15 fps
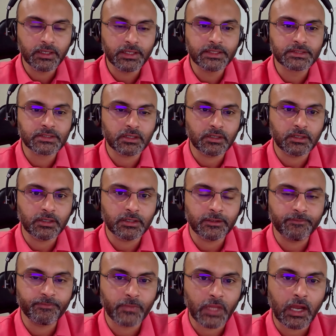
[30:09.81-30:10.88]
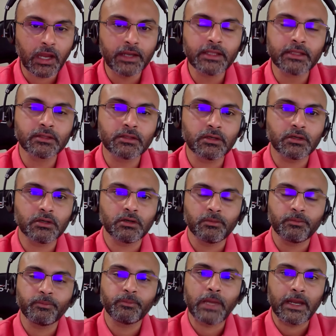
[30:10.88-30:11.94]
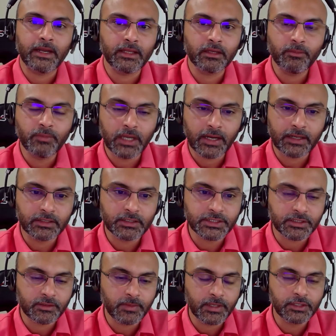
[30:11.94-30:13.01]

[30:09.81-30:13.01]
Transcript: is hiding the padding behind the jump,